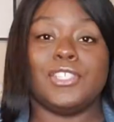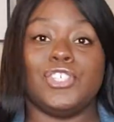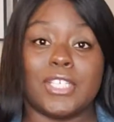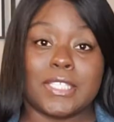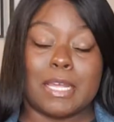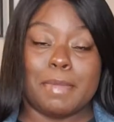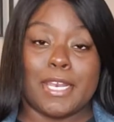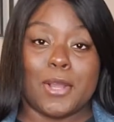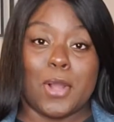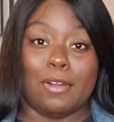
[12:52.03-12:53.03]
just let me
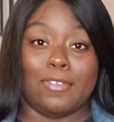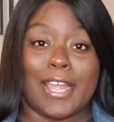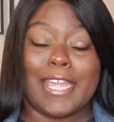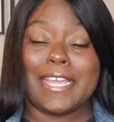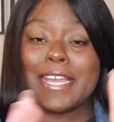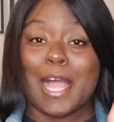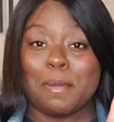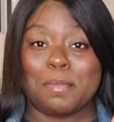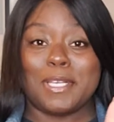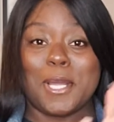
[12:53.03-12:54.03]
know all right
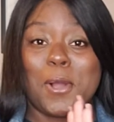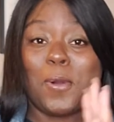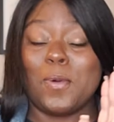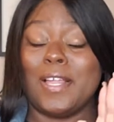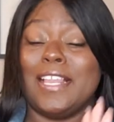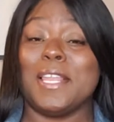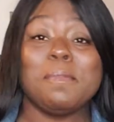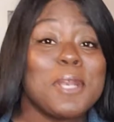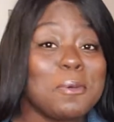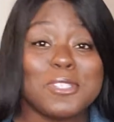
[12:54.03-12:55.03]
comment below let
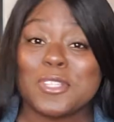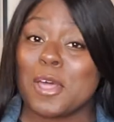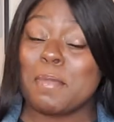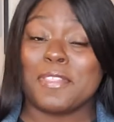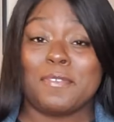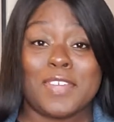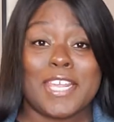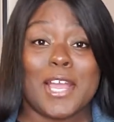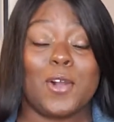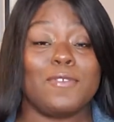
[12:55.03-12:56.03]
me know what you thought about the
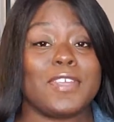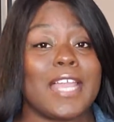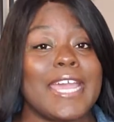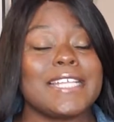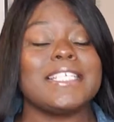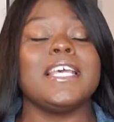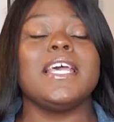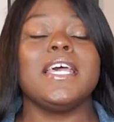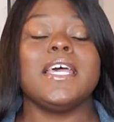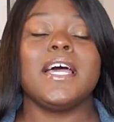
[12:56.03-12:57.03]
video if you liked
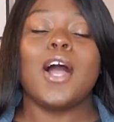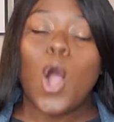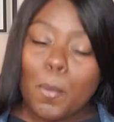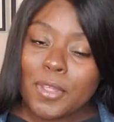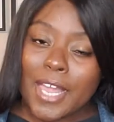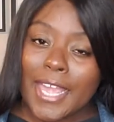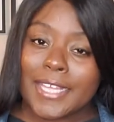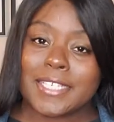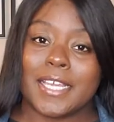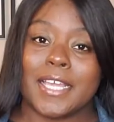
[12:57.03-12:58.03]
hope you
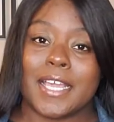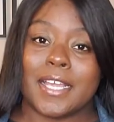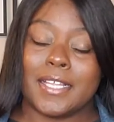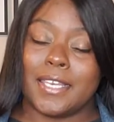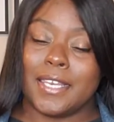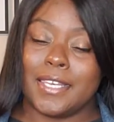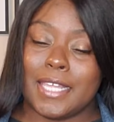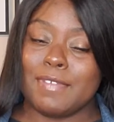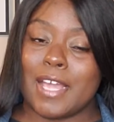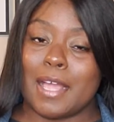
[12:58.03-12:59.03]
liked
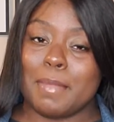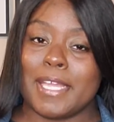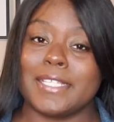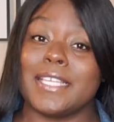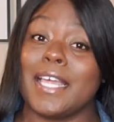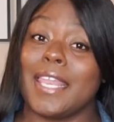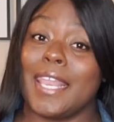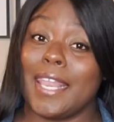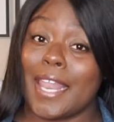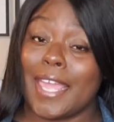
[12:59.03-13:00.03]
leave a comment
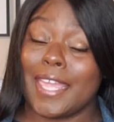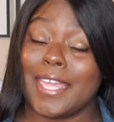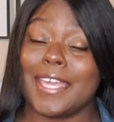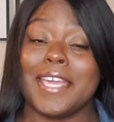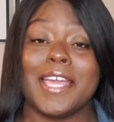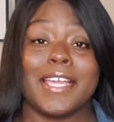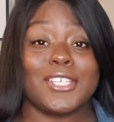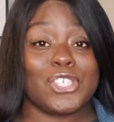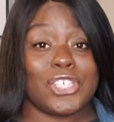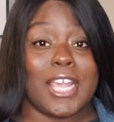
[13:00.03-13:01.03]
like
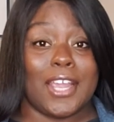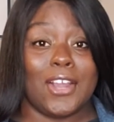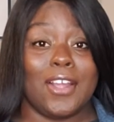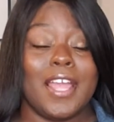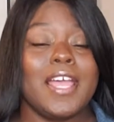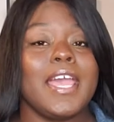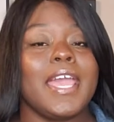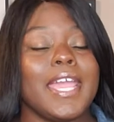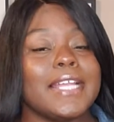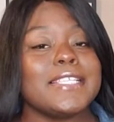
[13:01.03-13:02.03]
share
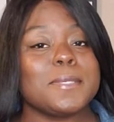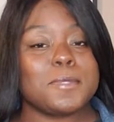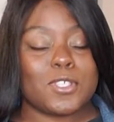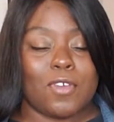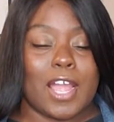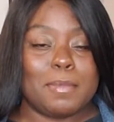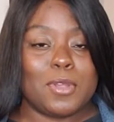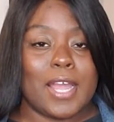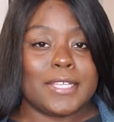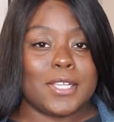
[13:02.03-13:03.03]
and subscribe you
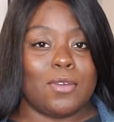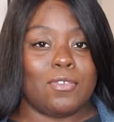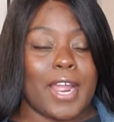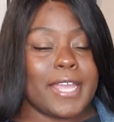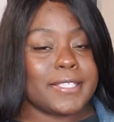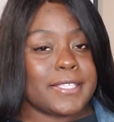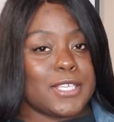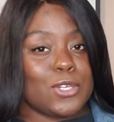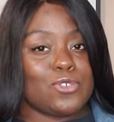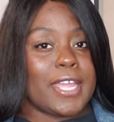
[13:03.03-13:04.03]
guys all right
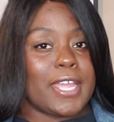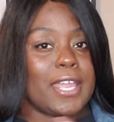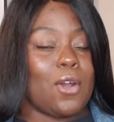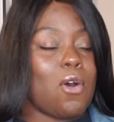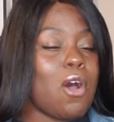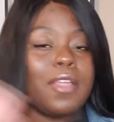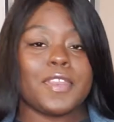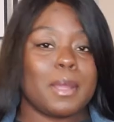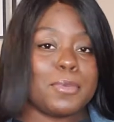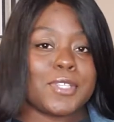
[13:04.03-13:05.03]
still to get all the
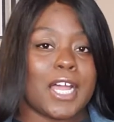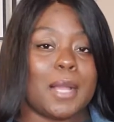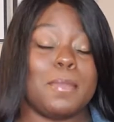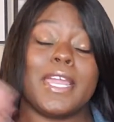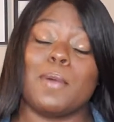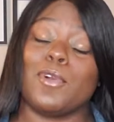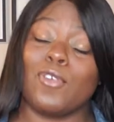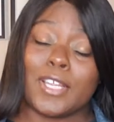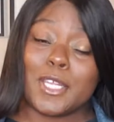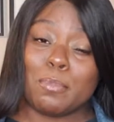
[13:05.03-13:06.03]
numbers up and i will
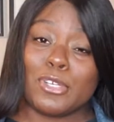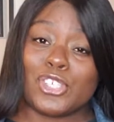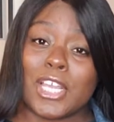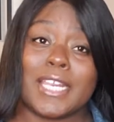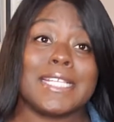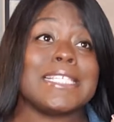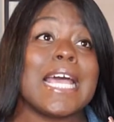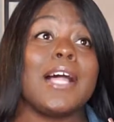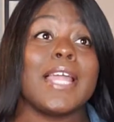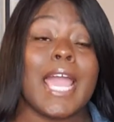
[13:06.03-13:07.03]
greatly appreciate it
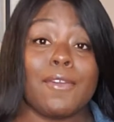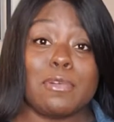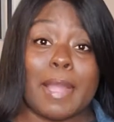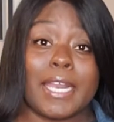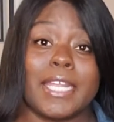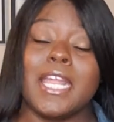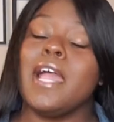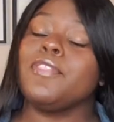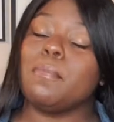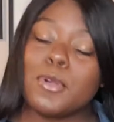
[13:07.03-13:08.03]
tell everybody
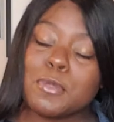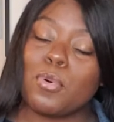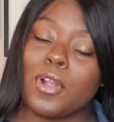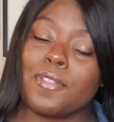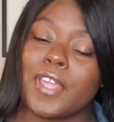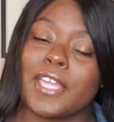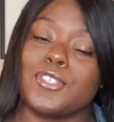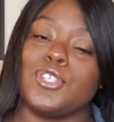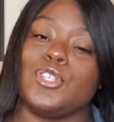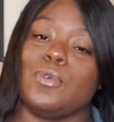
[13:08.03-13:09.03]
the most important thing
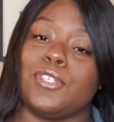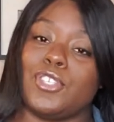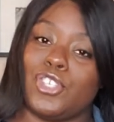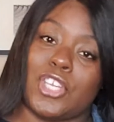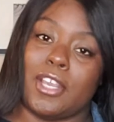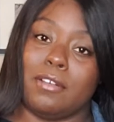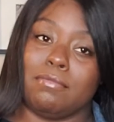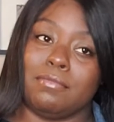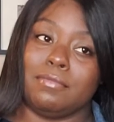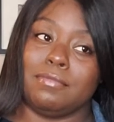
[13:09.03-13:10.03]
is to do is to share
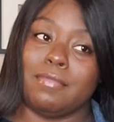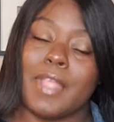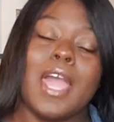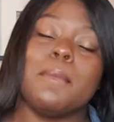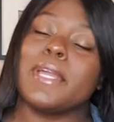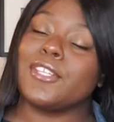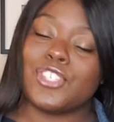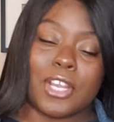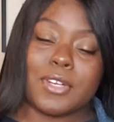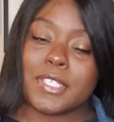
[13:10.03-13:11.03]
because
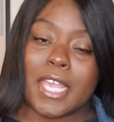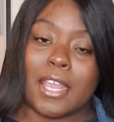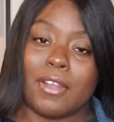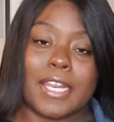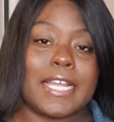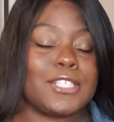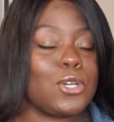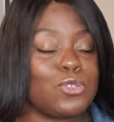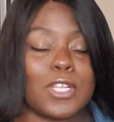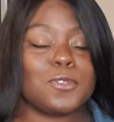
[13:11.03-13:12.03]
sharing is caring. And I
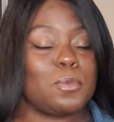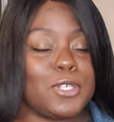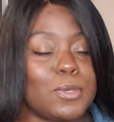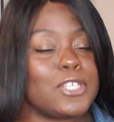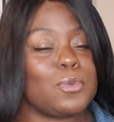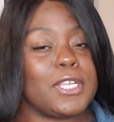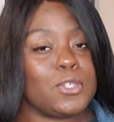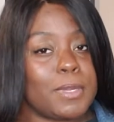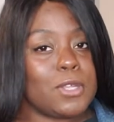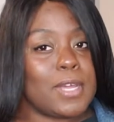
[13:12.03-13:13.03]
told you that's what we're doing in
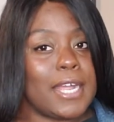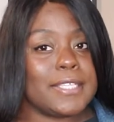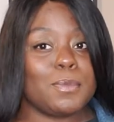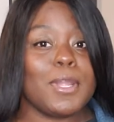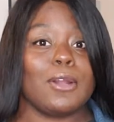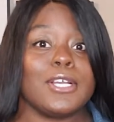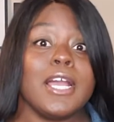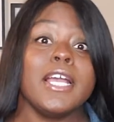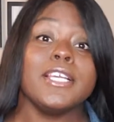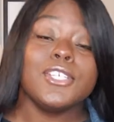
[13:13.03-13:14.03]
2020, you guys. We are
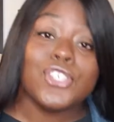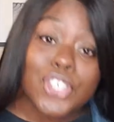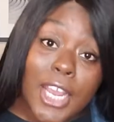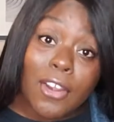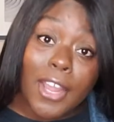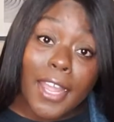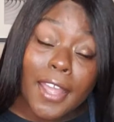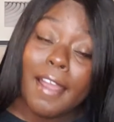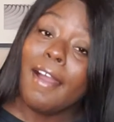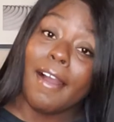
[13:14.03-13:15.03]
sharing.
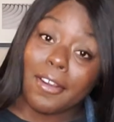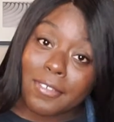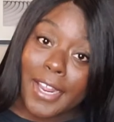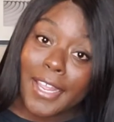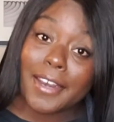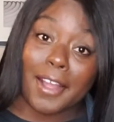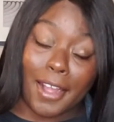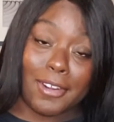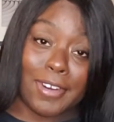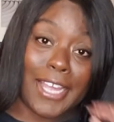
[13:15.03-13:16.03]
All right.
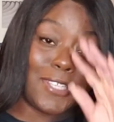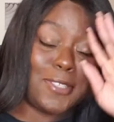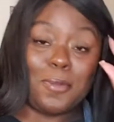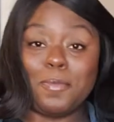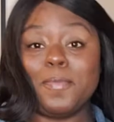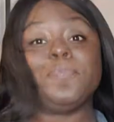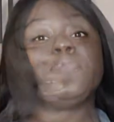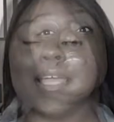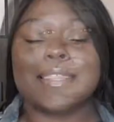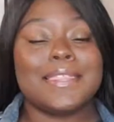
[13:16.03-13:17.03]
All right. So
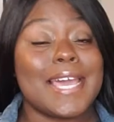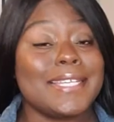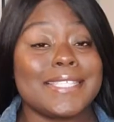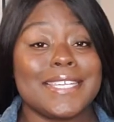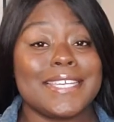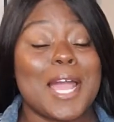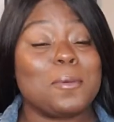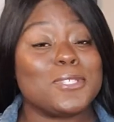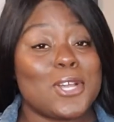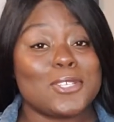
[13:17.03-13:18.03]
that is it. I
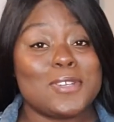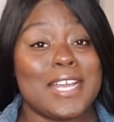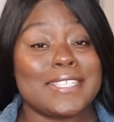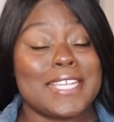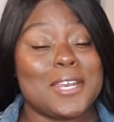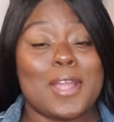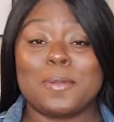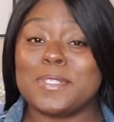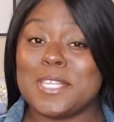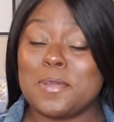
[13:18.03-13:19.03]
will talk to you guys later. I will
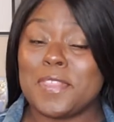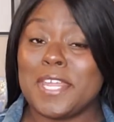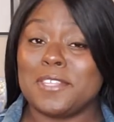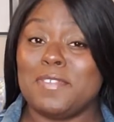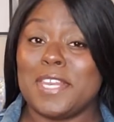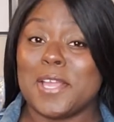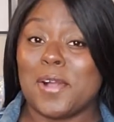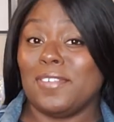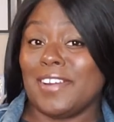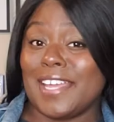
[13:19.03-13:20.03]
see you in the next video.
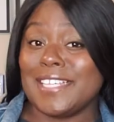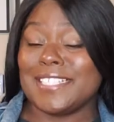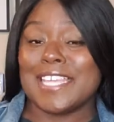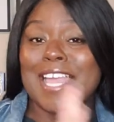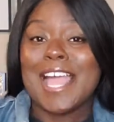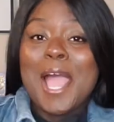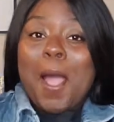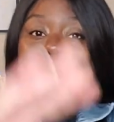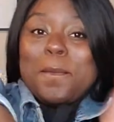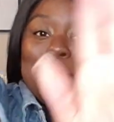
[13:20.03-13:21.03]
All right.
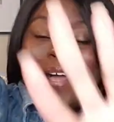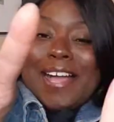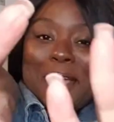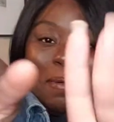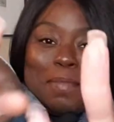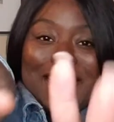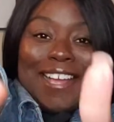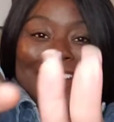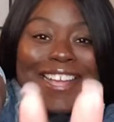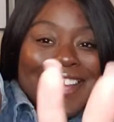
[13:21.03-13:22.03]
Bye
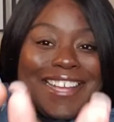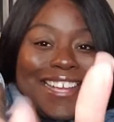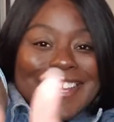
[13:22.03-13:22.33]
bye.